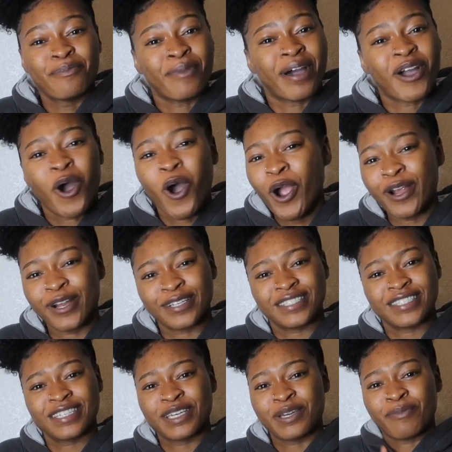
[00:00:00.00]
My
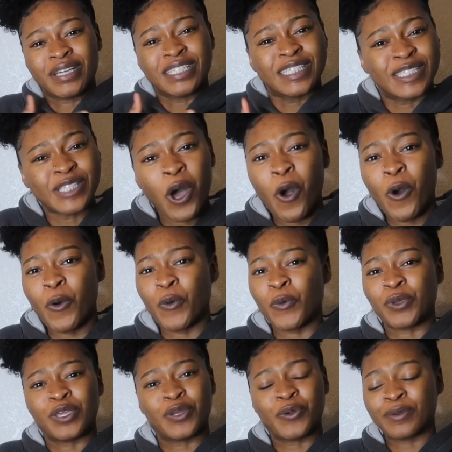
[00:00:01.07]
heart, my soul,
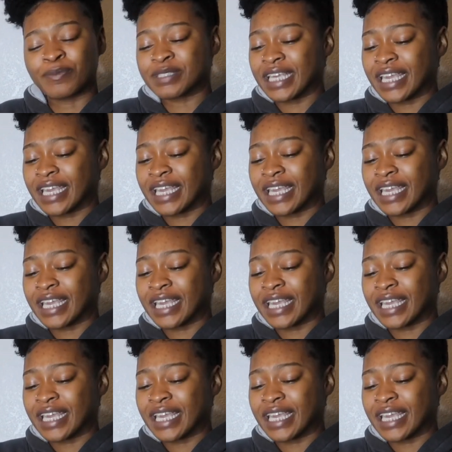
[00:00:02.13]
you know what I'm